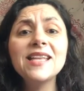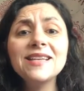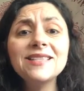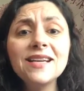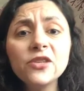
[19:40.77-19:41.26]

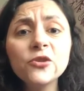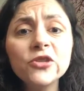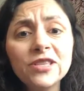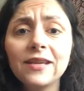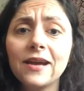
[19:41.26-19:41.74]
That's not your
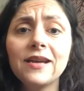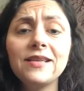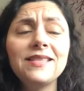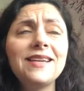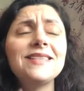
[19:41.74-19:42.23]
shit,
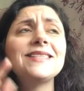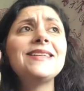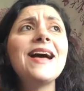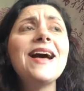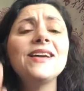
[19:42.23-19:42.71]
guys. That is
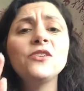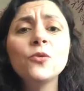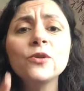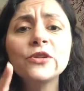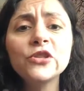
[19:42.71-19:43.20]
not
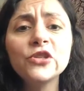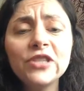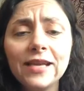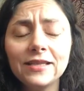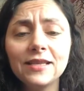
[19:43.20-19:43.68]
your
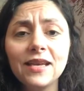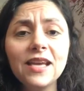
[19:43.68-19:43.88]
shit.